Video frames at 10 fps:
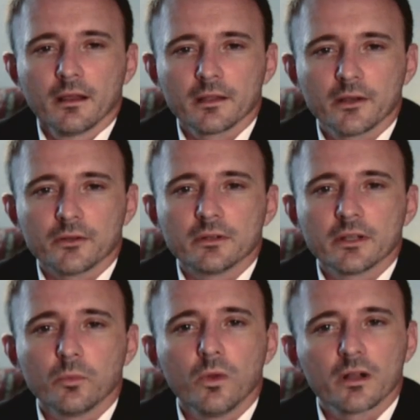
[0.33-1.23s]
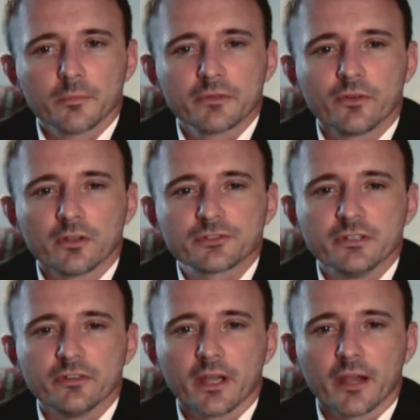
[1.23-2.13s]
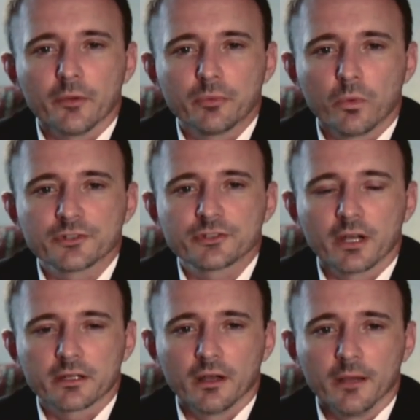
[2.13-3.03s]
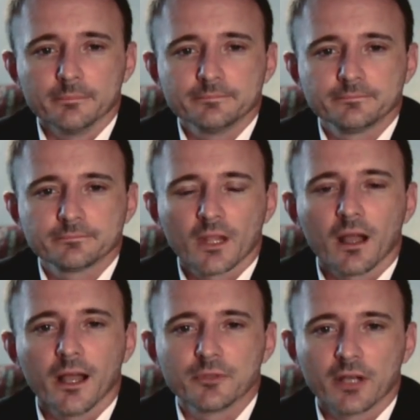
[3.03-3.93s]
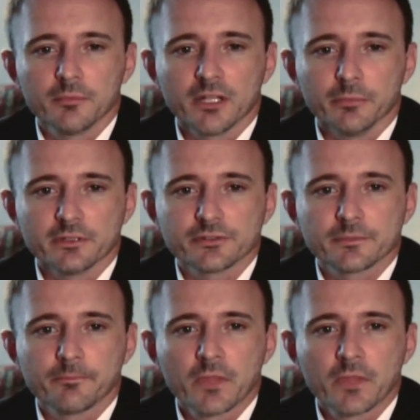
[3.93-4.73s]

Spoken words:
Hello, and welcome to falseDVIreports.com. I'm Tom Lemons.